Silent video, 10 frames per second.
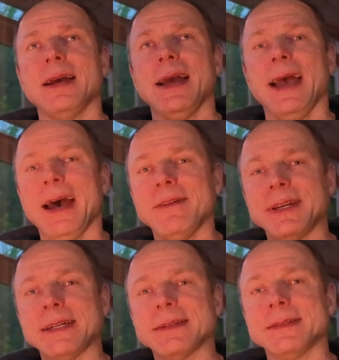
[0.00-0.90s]

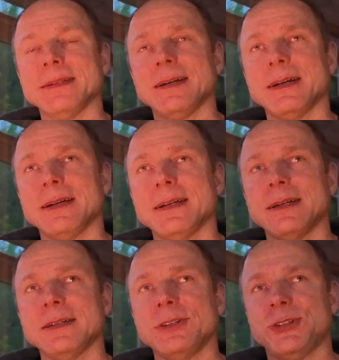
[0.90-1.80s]
having
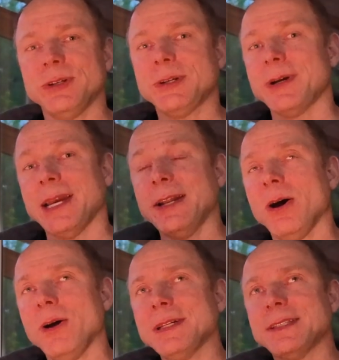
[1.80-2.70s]
sugar in
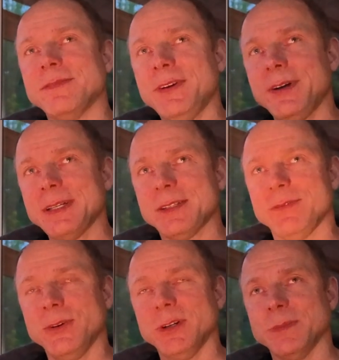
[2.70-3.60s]
all its various
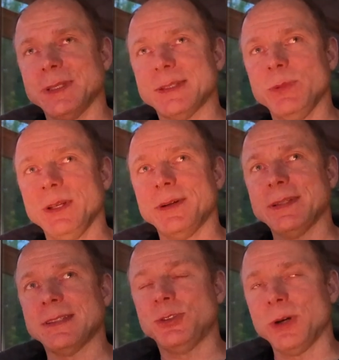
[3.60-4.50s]
forms, whether
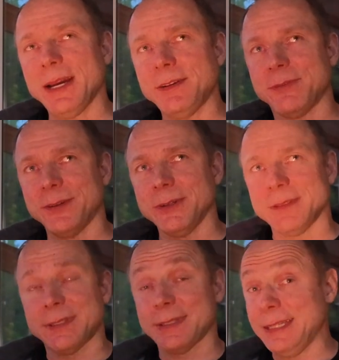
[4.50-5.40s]
it's dried
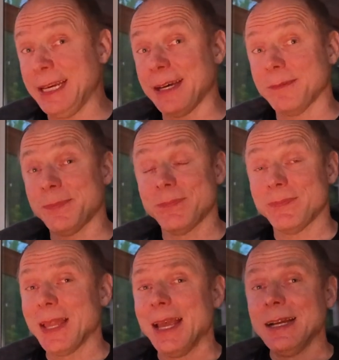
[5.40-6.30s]
fruits,
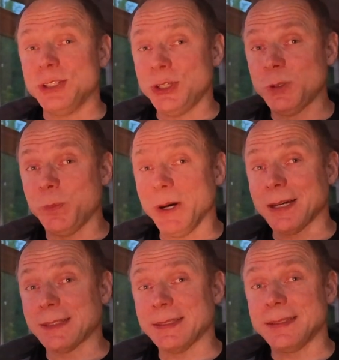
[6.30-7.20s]
juice
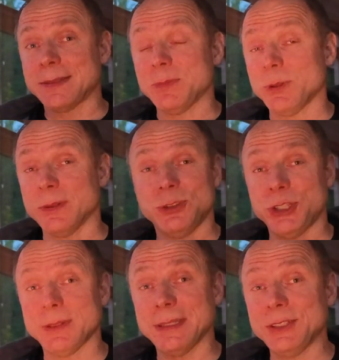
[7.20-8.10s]
boxes, or
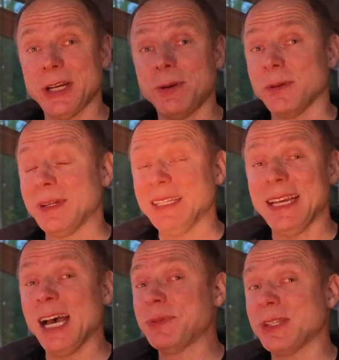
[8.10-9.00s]
juice in general, is
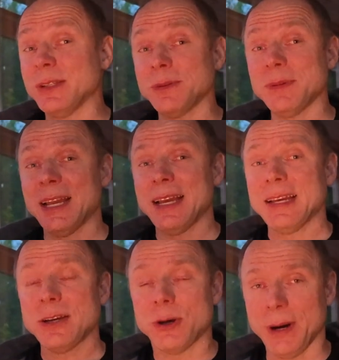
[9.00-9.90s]
absolute
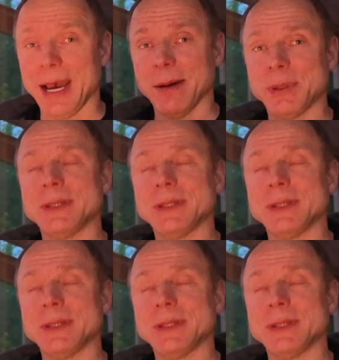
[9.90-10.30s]
crap.